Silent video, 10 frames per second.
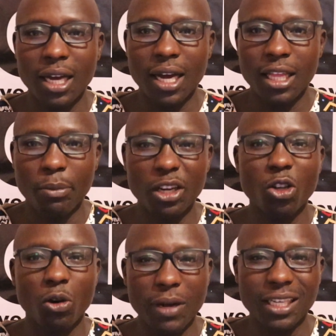the
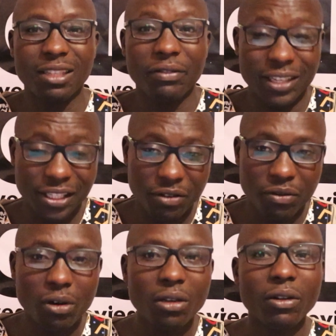political party's
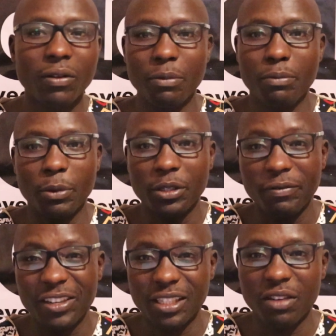festival, the People's
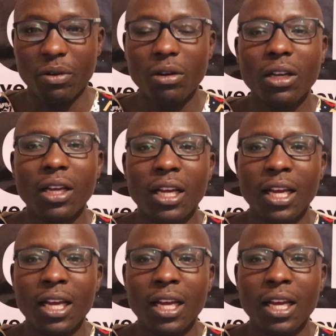Festival,